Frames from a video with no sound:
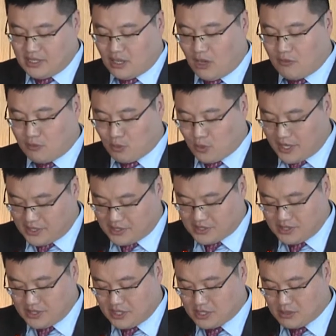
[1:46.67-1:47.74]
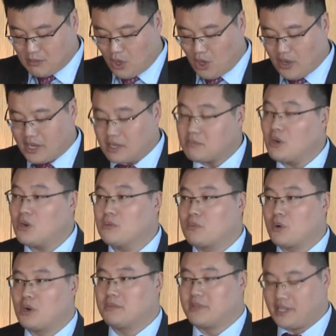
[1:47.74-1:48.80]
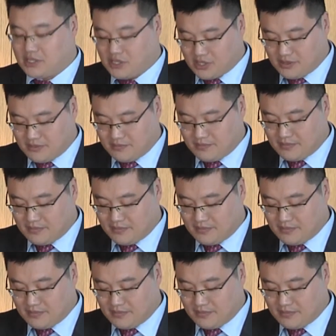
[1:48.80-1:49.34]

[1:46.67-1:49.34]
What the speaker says: of Greece is more and more prominent.